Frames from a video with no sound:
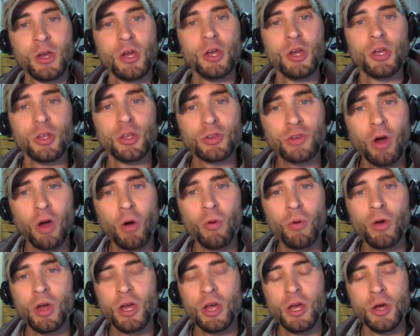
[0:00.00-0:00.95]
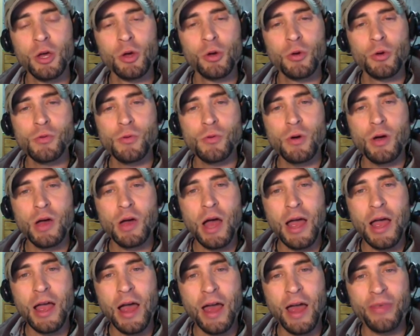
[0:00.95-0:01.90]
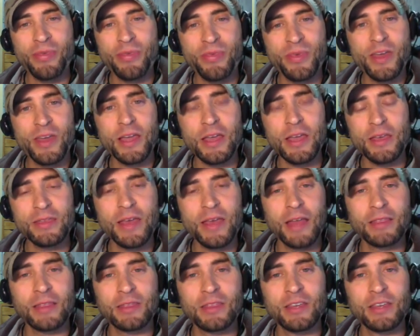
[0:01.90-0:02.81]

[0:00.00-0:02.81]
So I think that